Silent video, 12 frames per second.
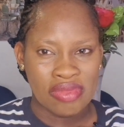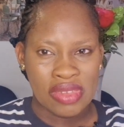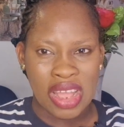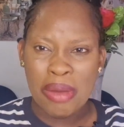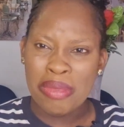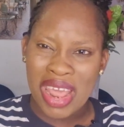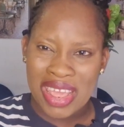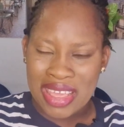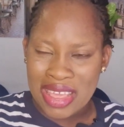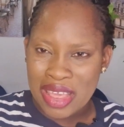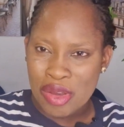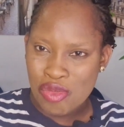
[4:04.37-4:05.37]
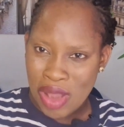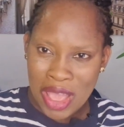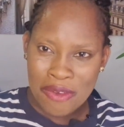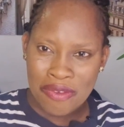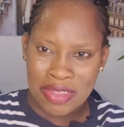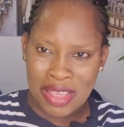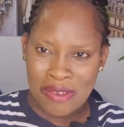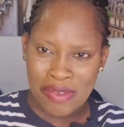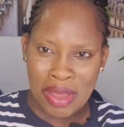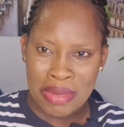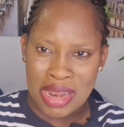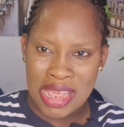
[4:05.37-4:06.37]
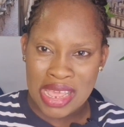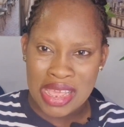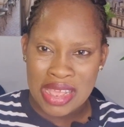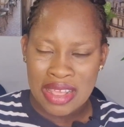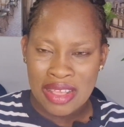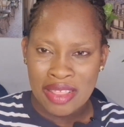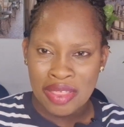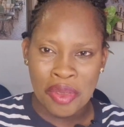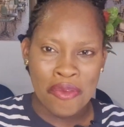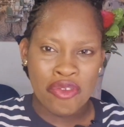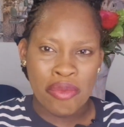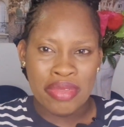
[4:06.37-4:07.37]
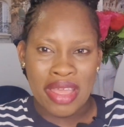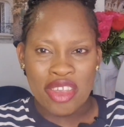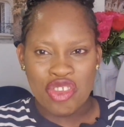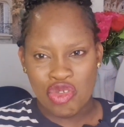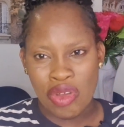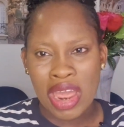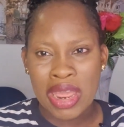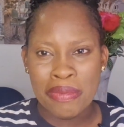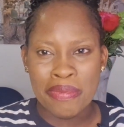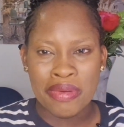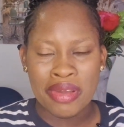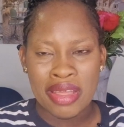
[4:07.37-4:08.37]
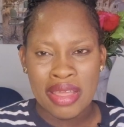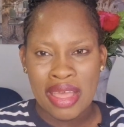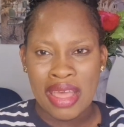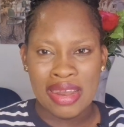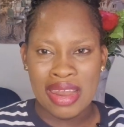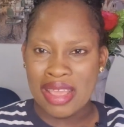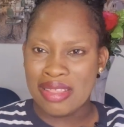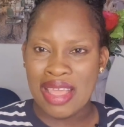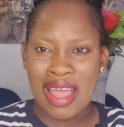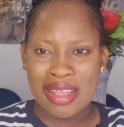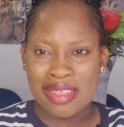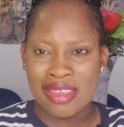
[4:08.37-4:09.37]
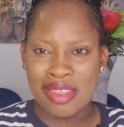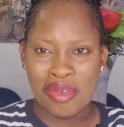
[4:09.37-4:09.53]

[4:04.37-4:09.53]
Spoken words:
I'm like a wife in their family, not from their tribe, and like that.